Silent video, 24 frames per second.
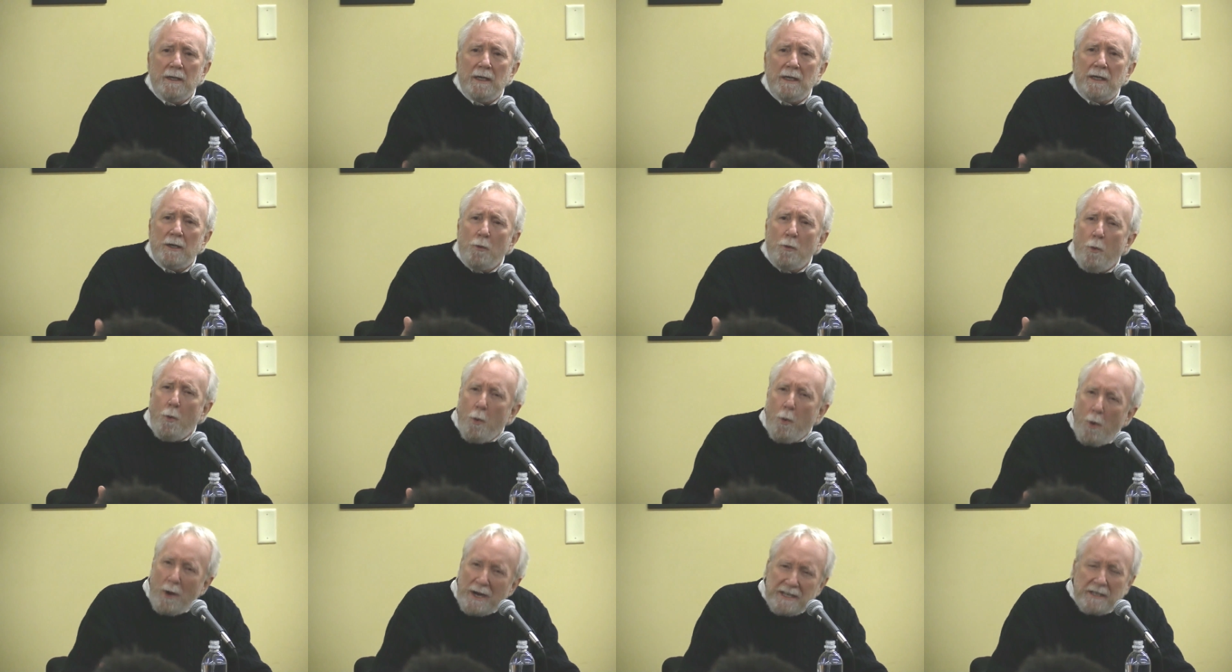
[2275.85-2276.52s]
And
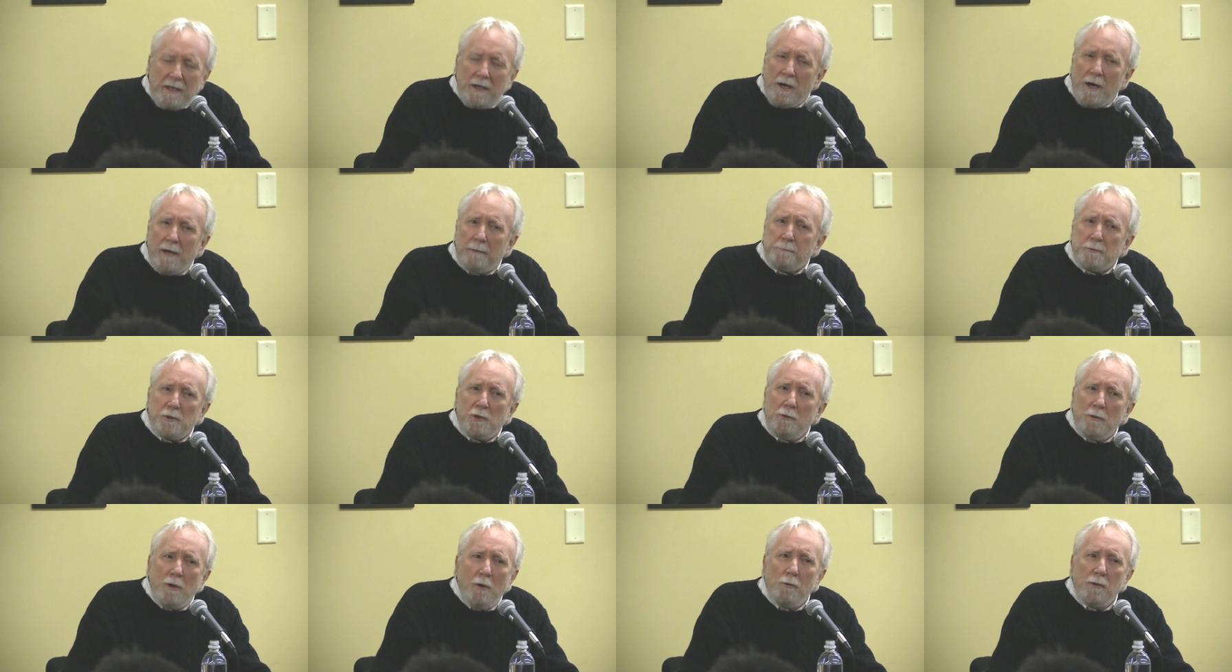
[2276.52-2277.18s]
white
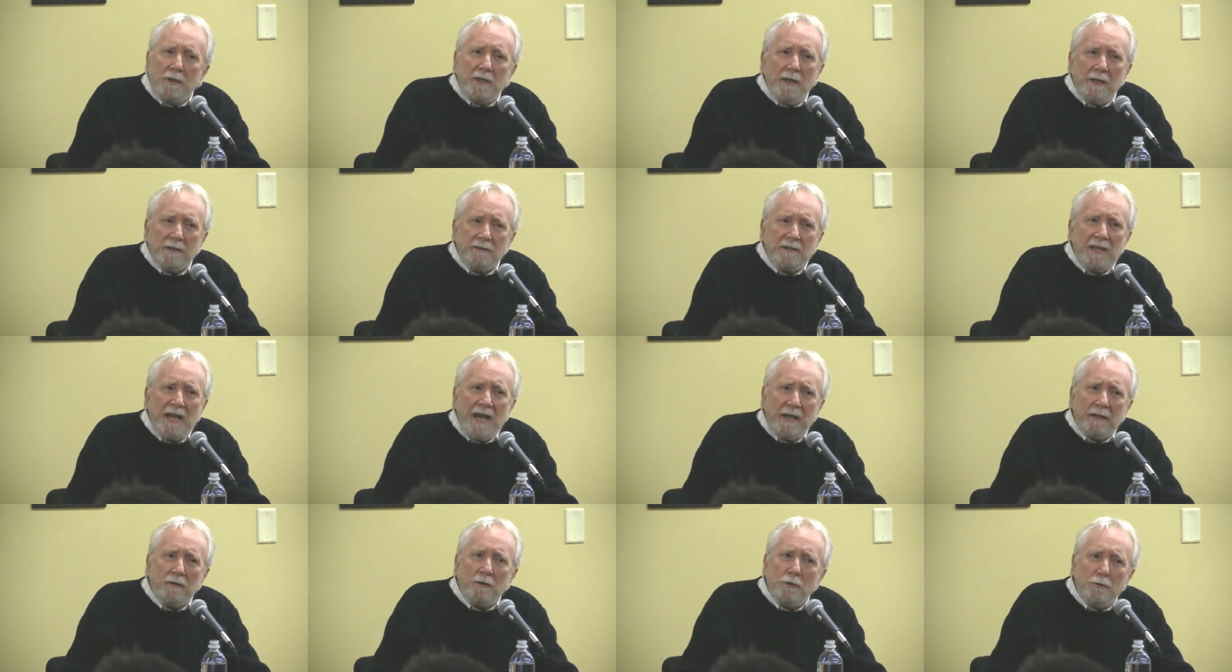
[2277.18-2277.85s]
cops who don't get that,